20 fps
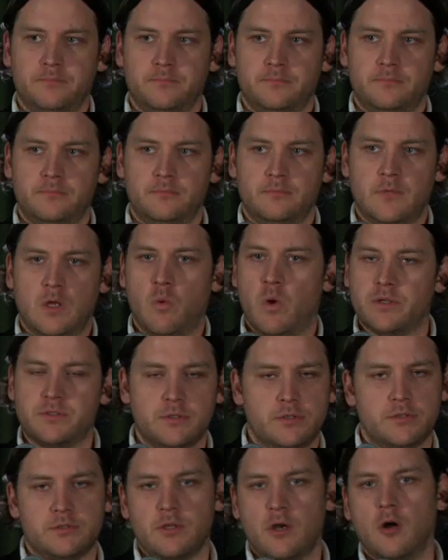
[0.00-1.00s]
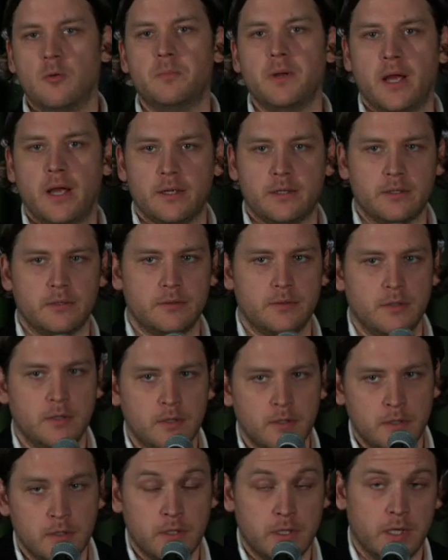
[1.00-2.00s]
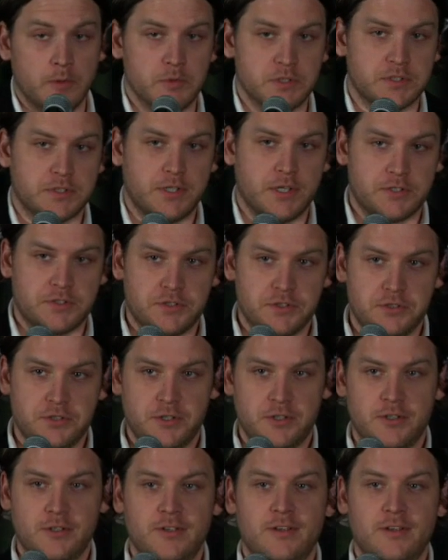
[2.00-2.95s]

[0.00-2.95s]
It wasn't just OPEC. It was Kissinger